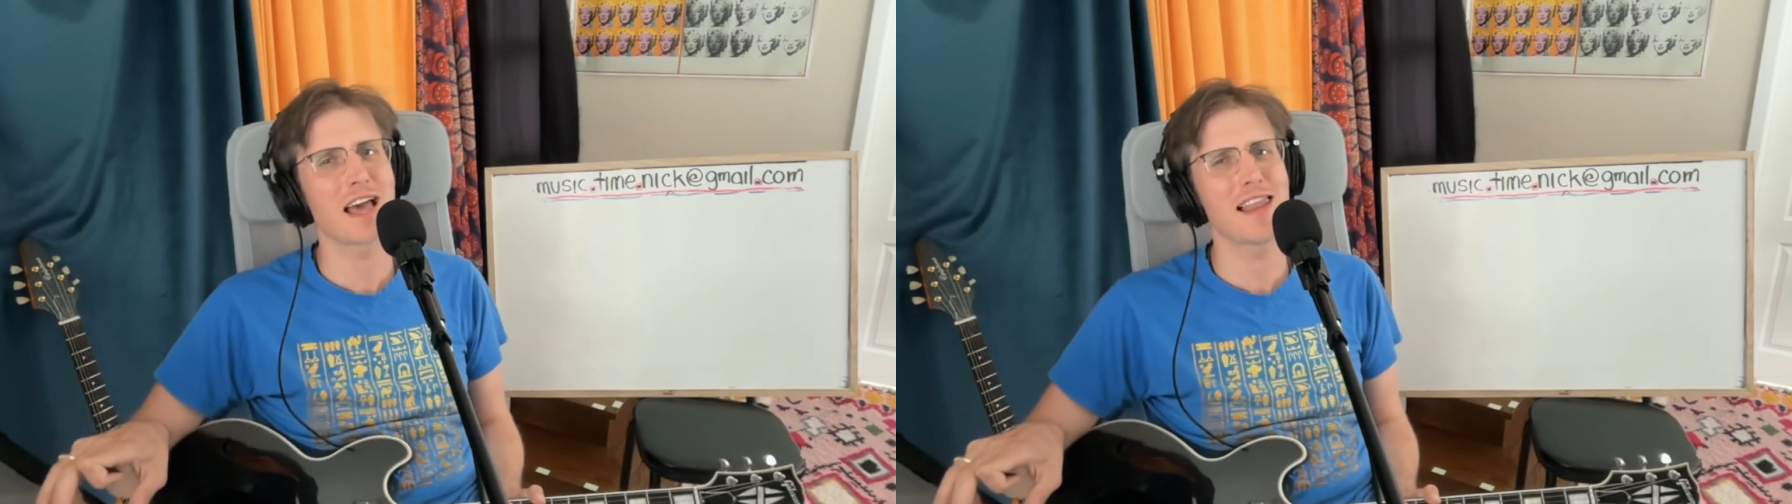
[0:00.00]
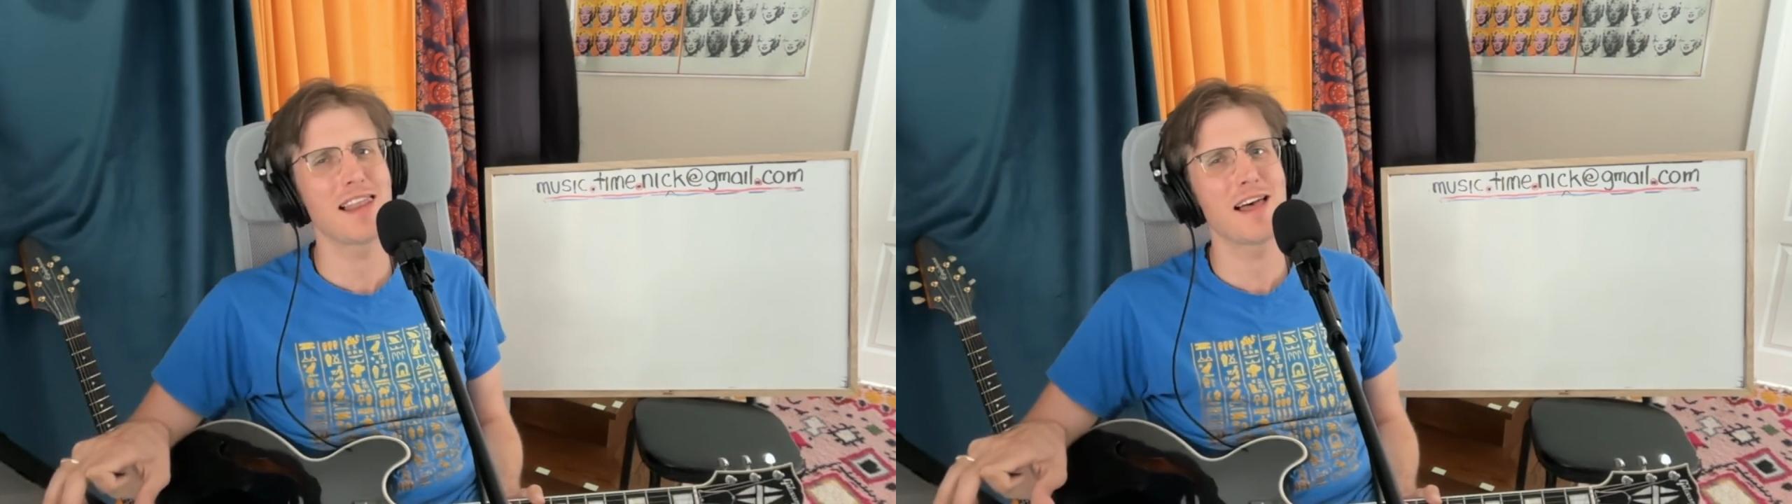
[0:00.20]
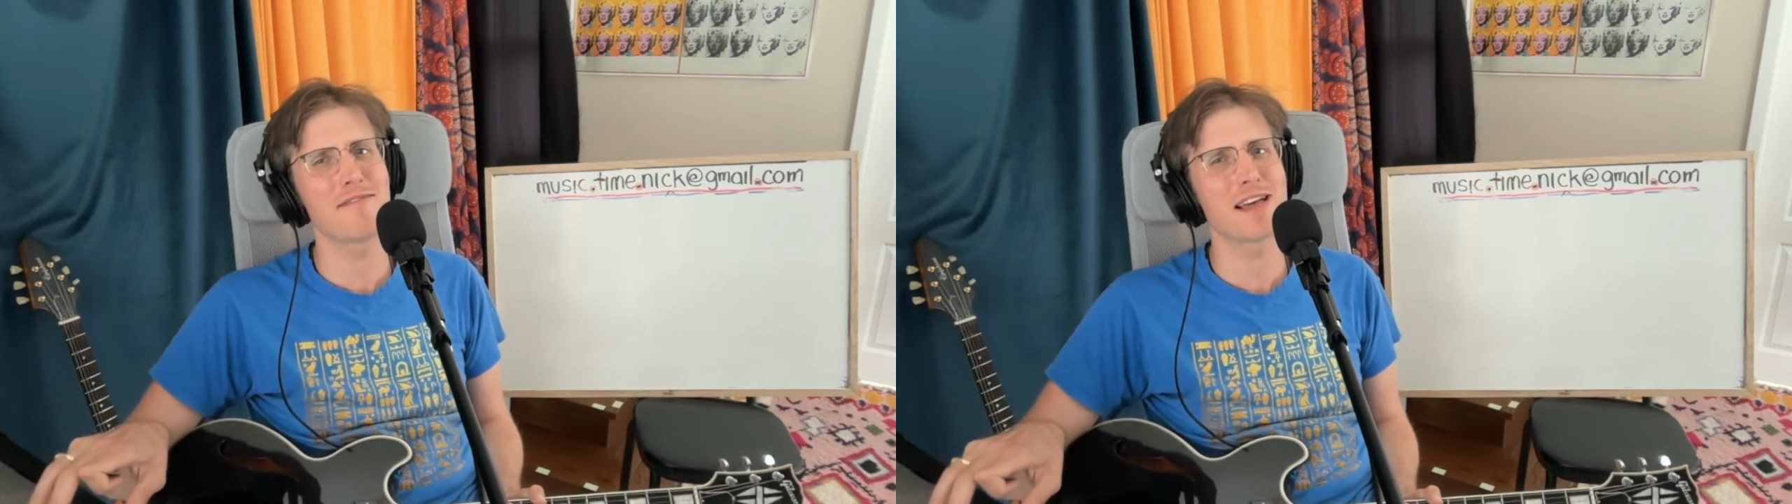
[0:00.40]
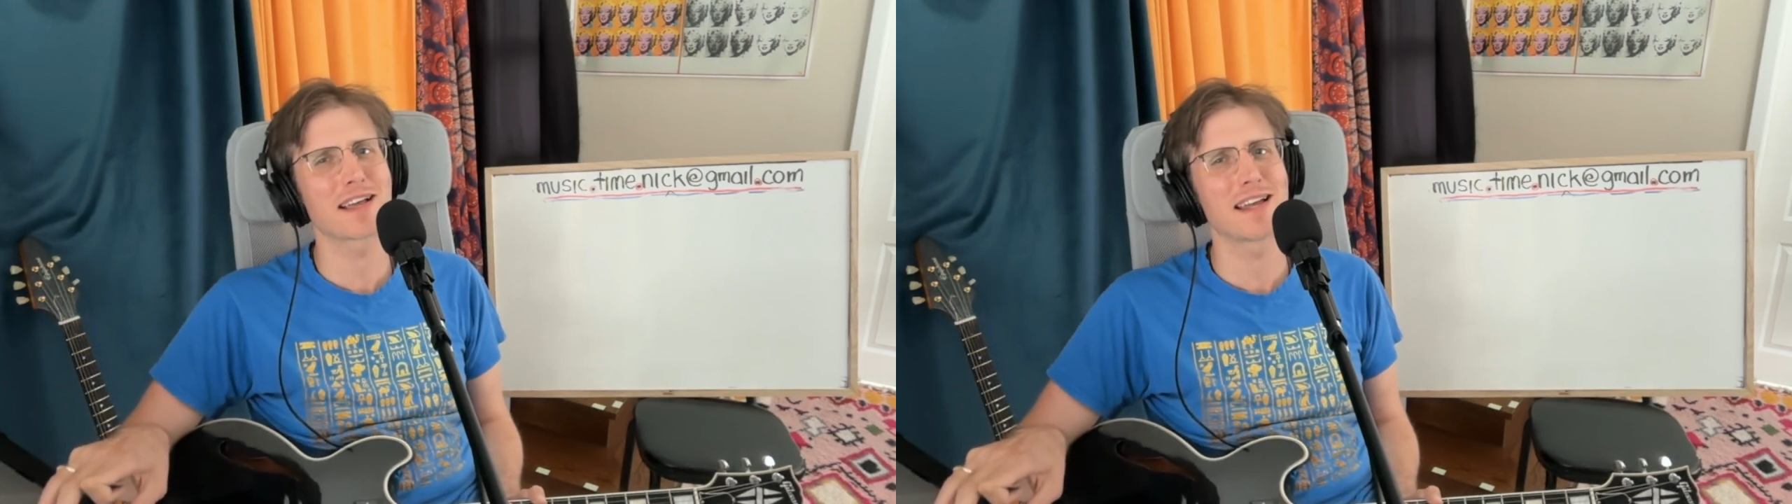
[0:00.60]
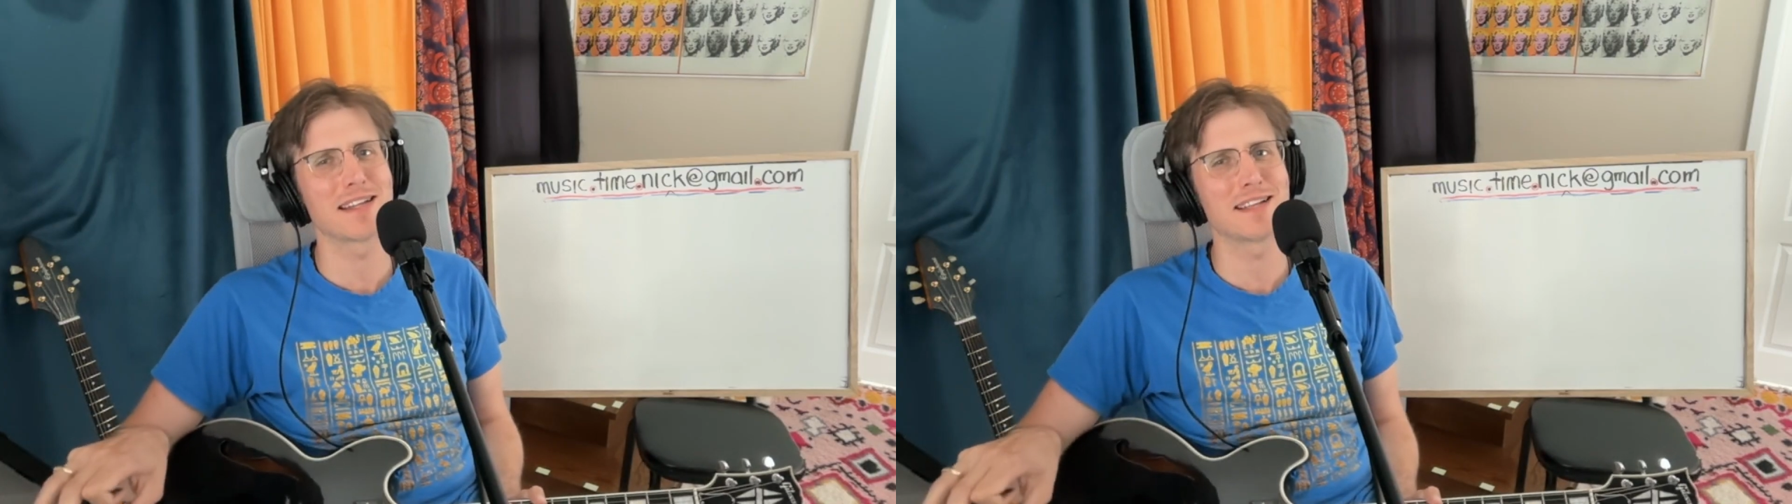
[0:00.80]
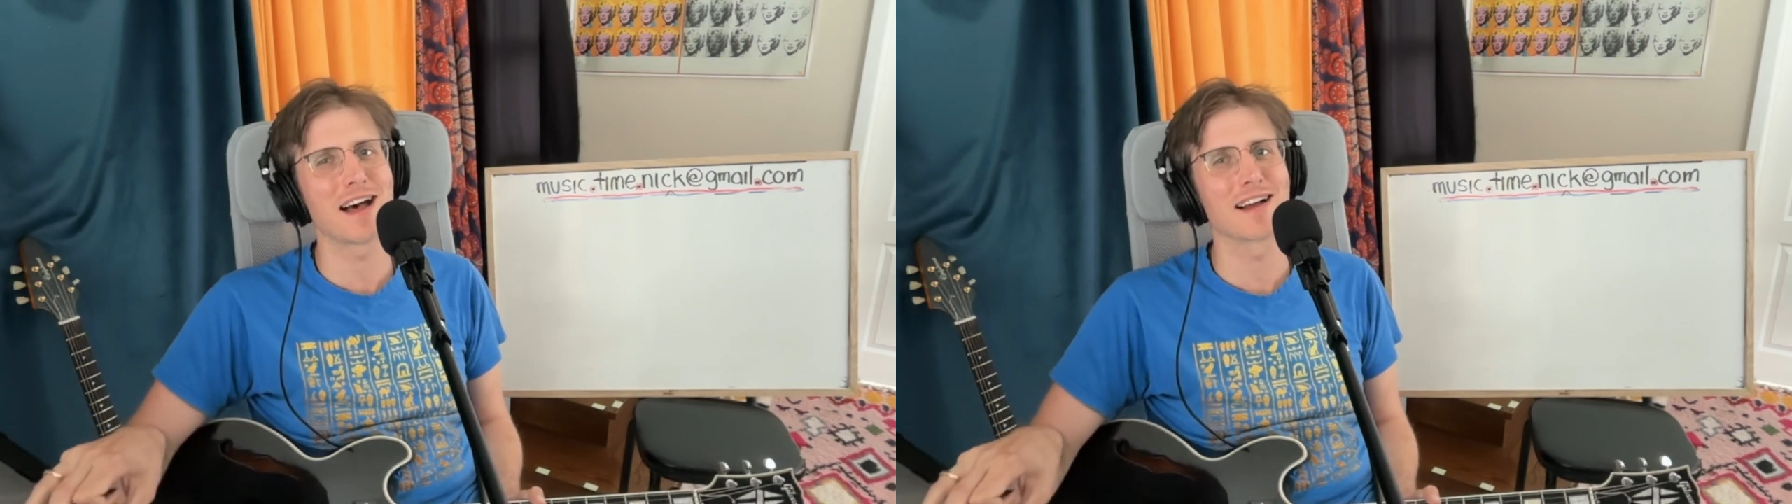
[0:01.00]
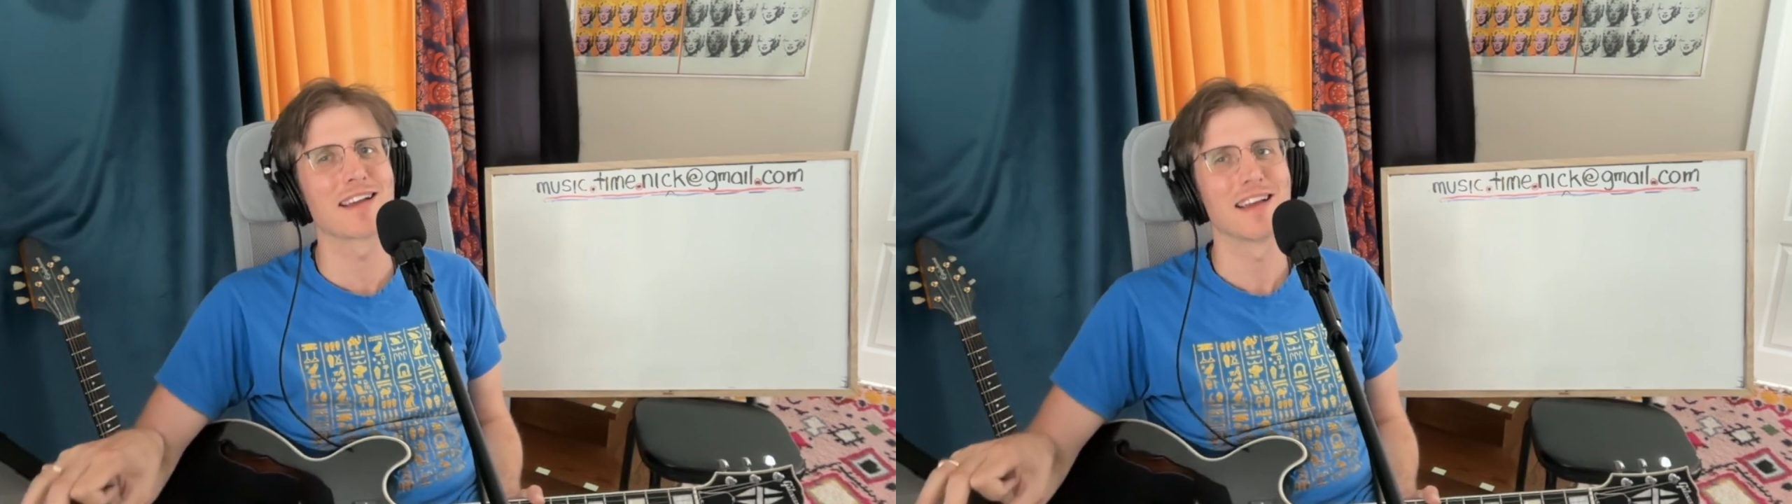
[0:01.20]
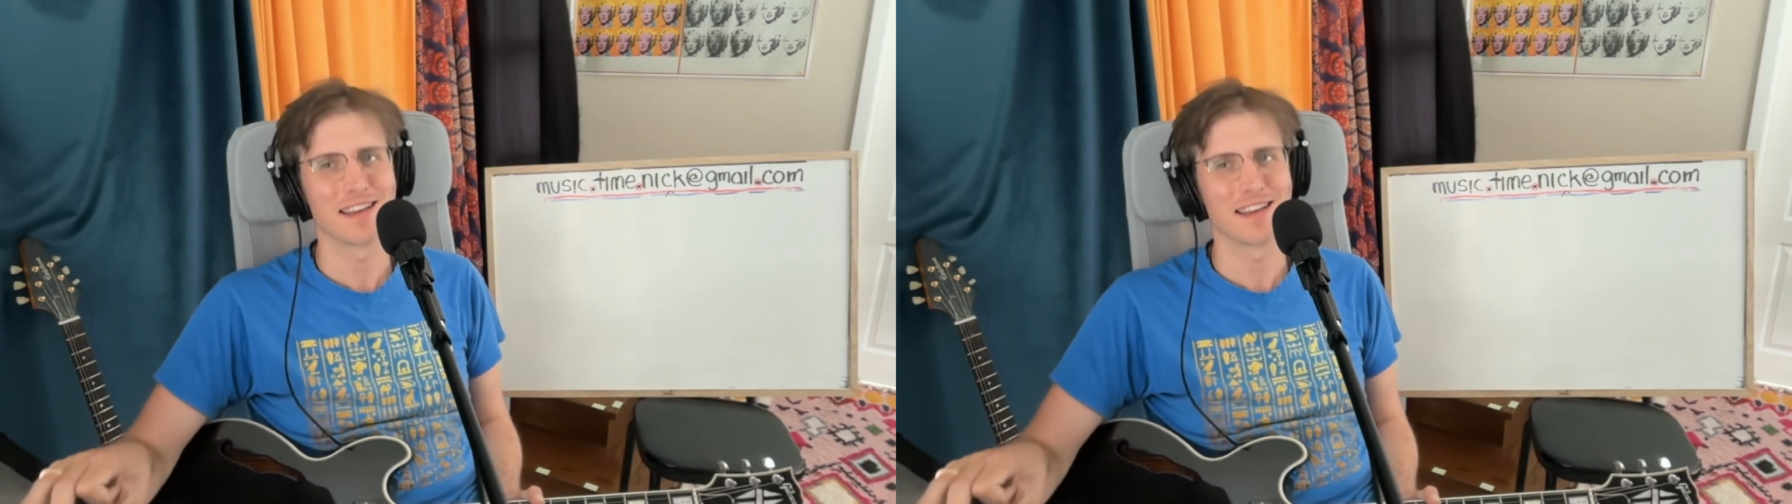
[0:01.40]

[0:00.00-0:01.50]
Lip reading: I love that kind of talk.